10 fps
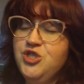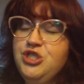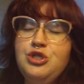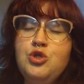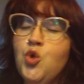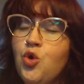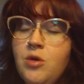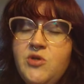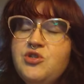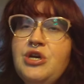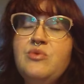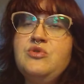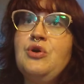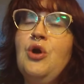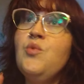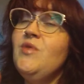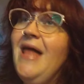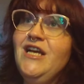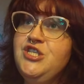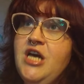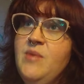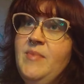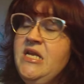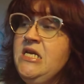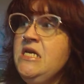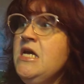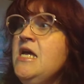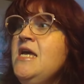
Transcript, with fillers: She's adorable. She owns her own lash company